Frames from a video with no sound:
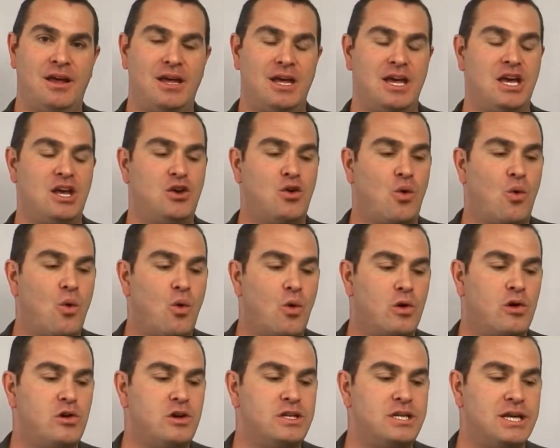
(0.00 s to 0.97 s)
in
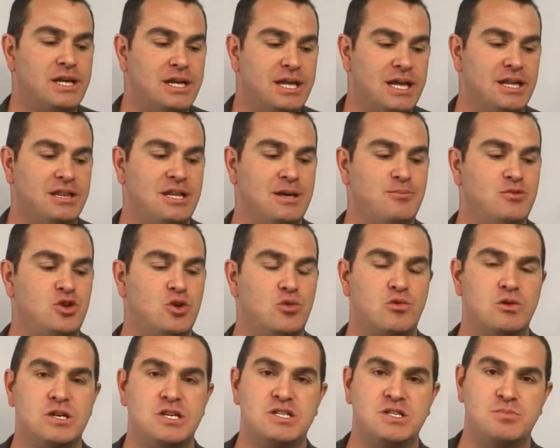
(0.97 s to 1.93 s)
order to get them
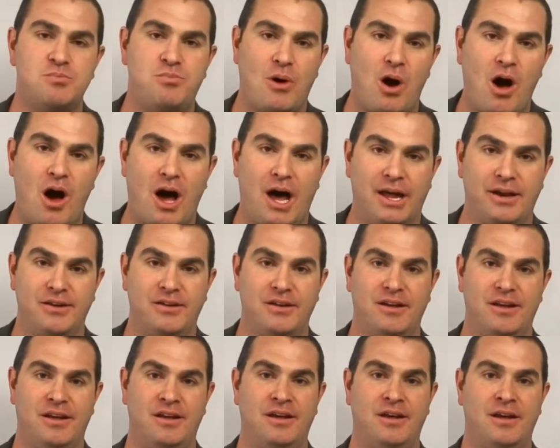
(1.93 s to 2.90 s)
to respond,
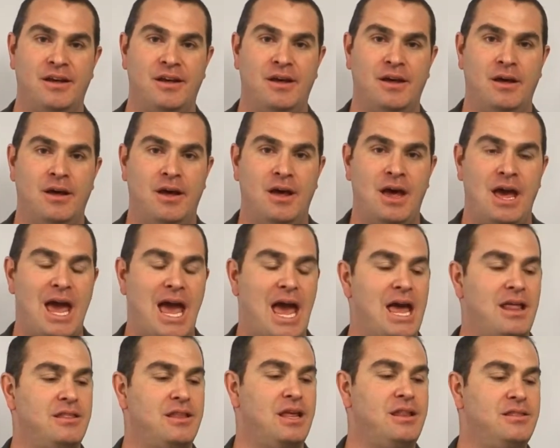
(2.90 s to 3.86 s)

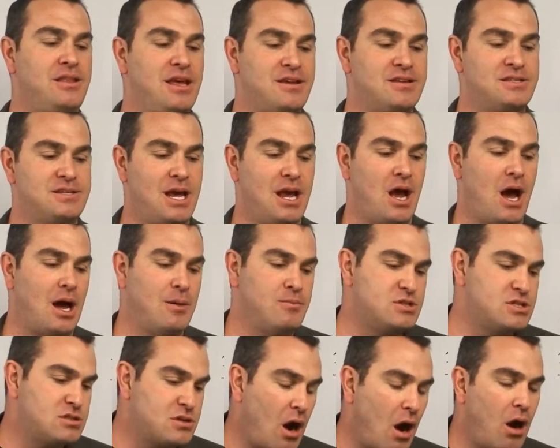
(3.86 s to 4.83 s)
and then they say, I'm
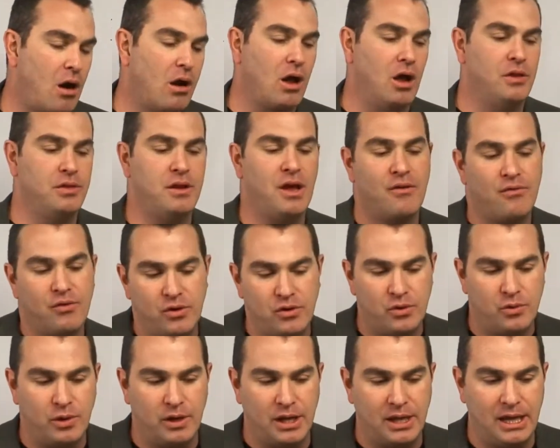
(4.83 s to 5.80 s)
sorry, I'll never
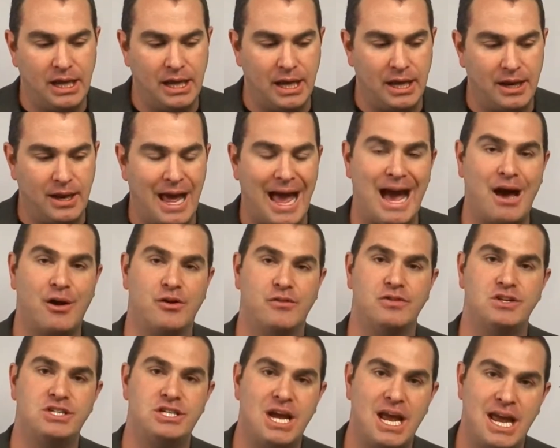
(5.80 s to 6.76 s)
do it again, out of
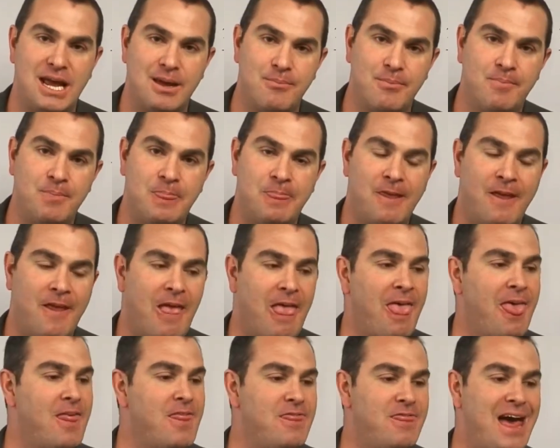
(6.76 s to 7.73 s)
shame,
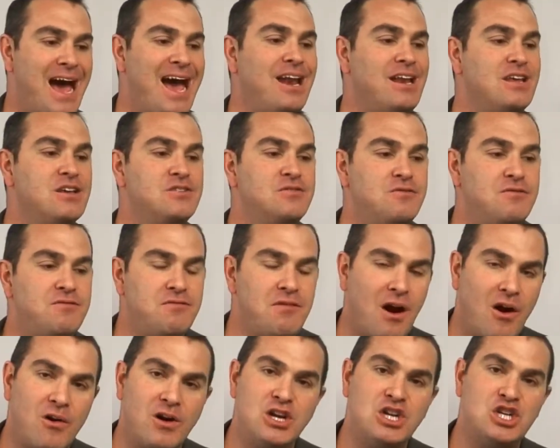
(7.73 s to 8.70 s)
that is
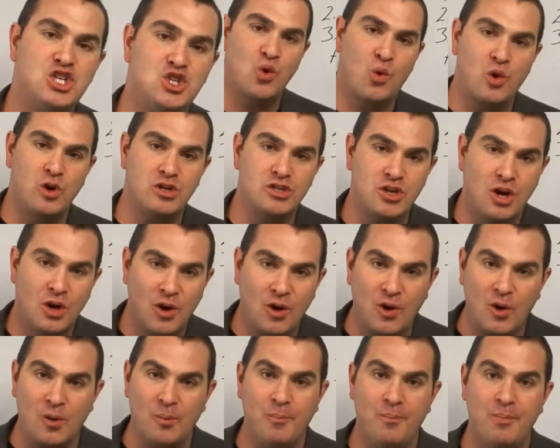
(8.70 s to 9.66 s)
very short
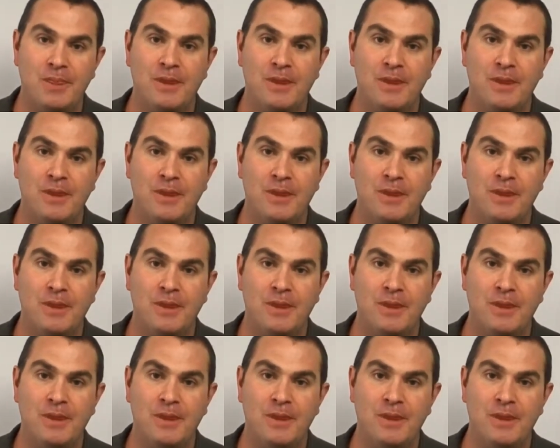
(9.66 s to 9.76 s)
term.